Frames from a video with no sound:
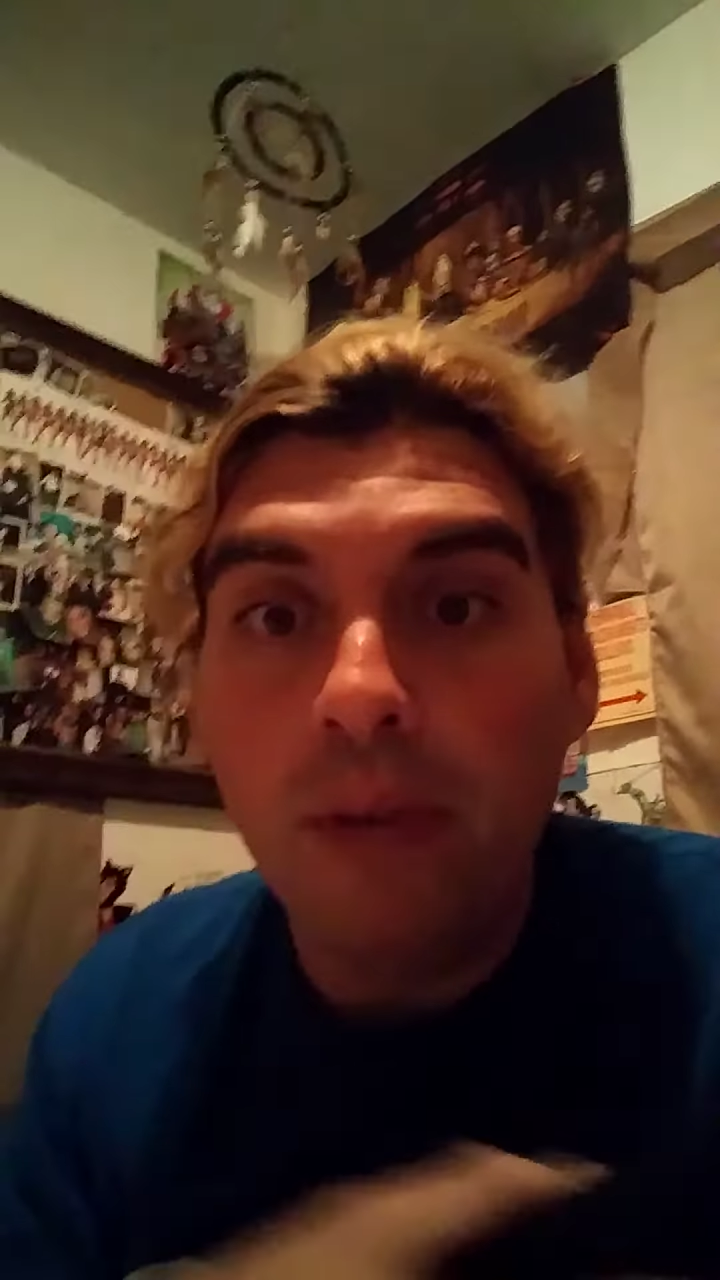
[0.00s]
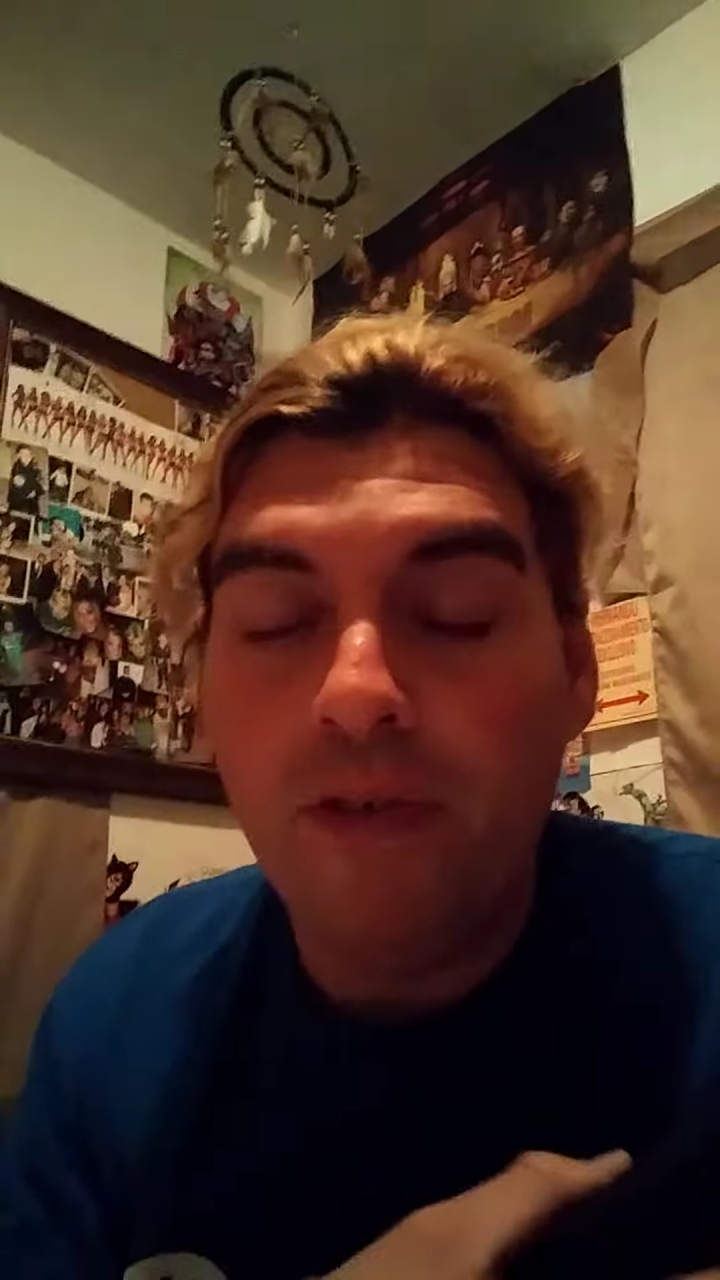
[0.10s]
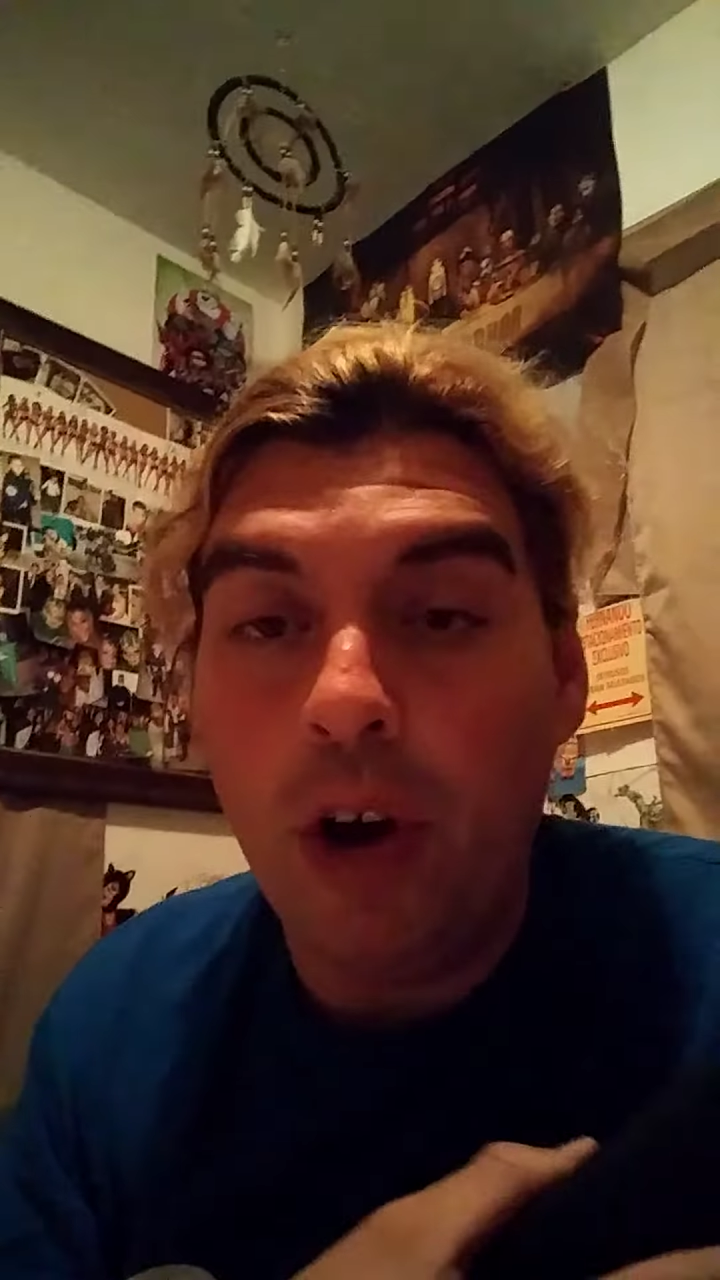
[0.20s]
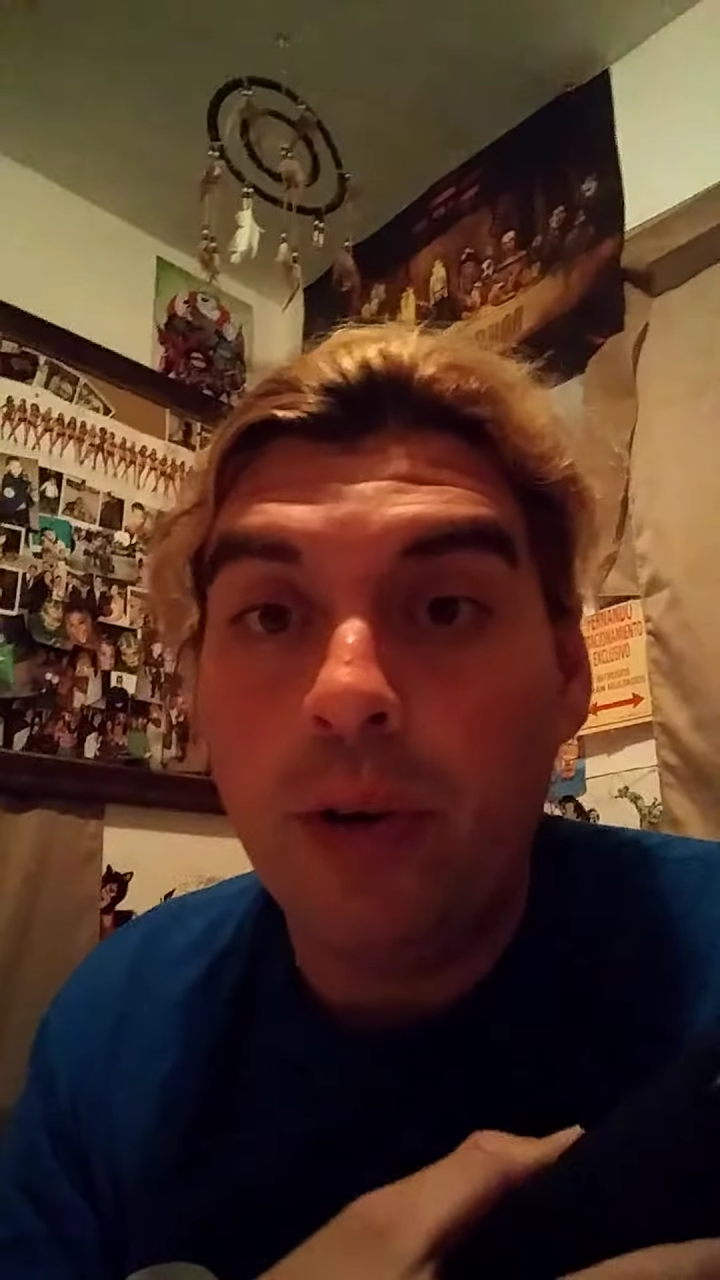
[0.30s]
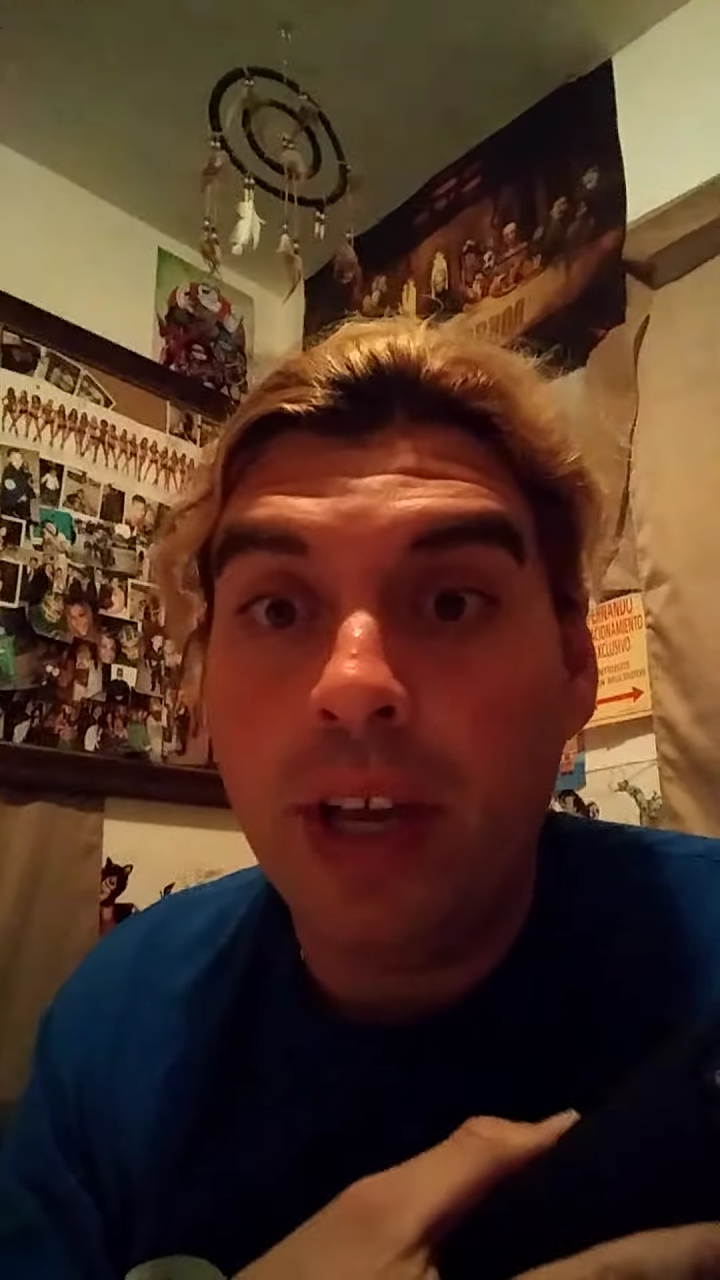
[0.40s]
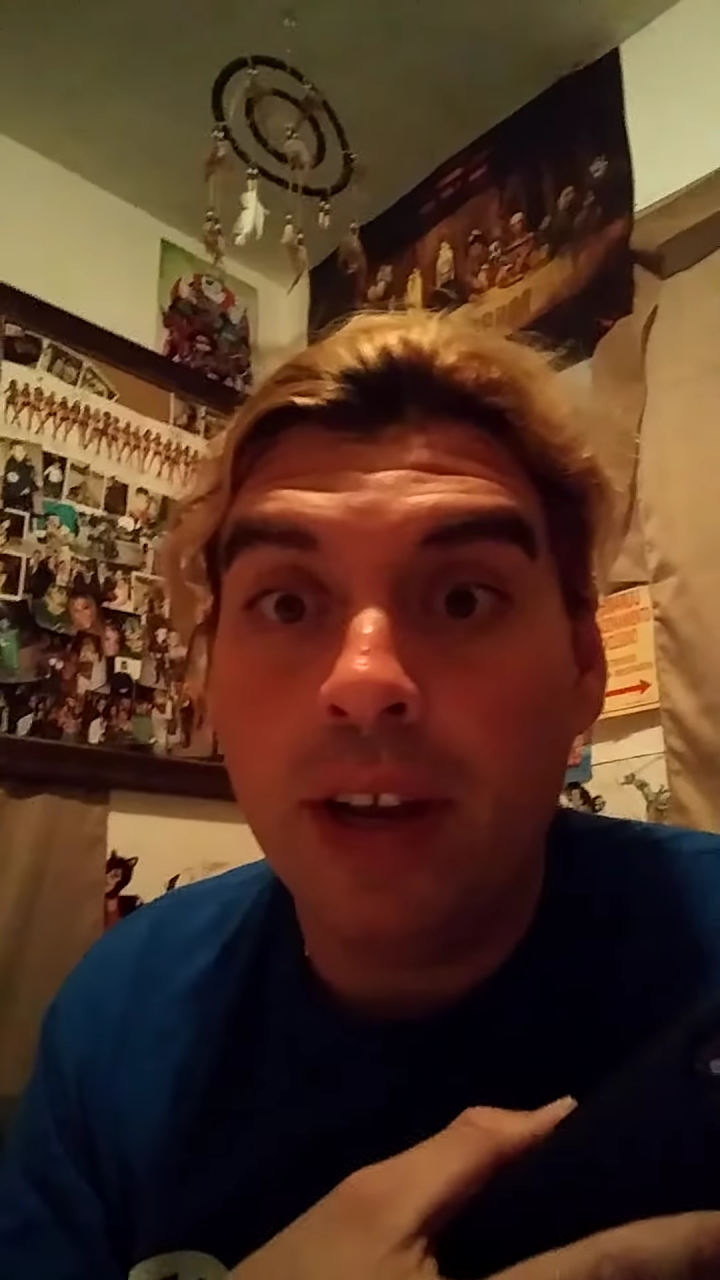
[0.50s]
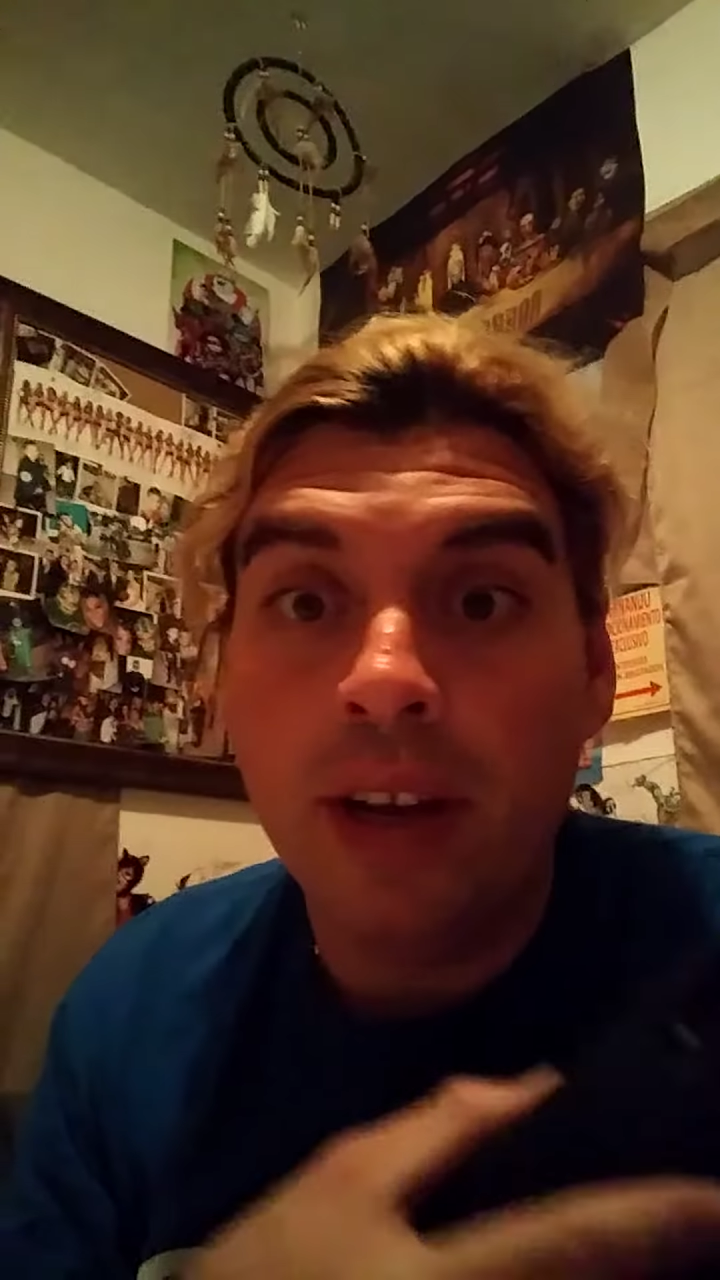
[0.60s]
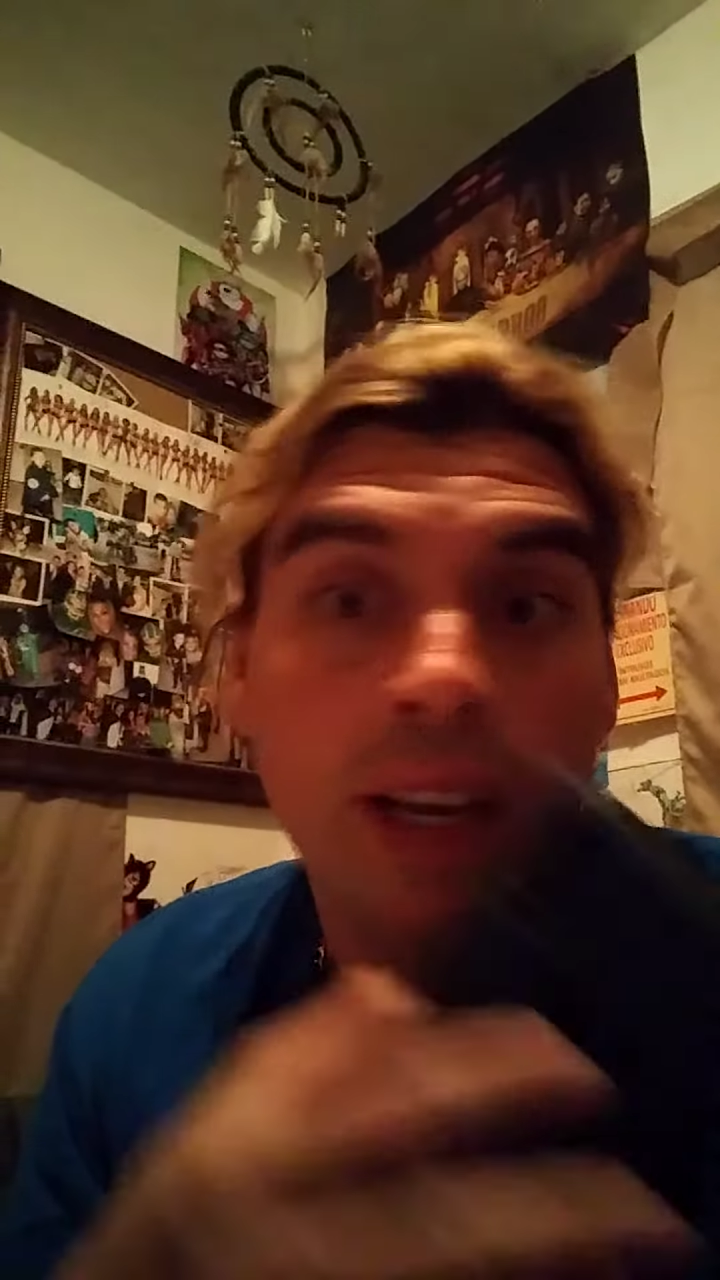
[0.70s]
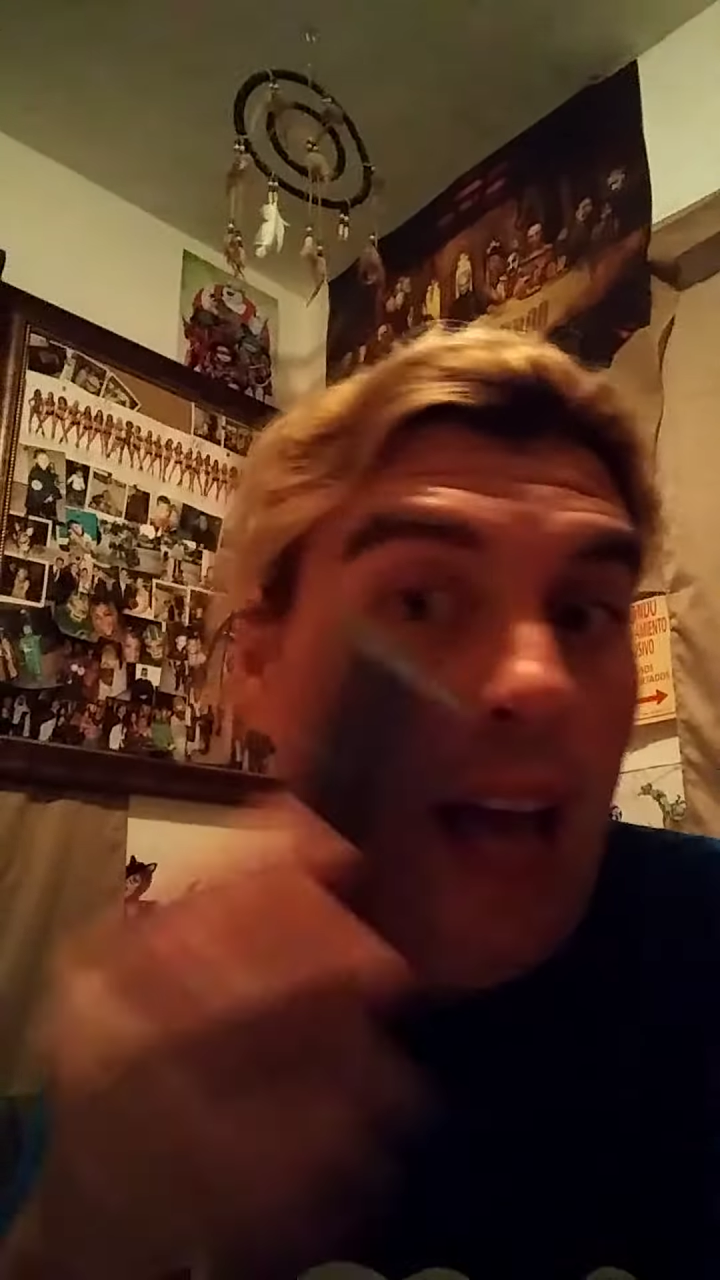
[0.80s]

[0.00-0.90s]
phone here.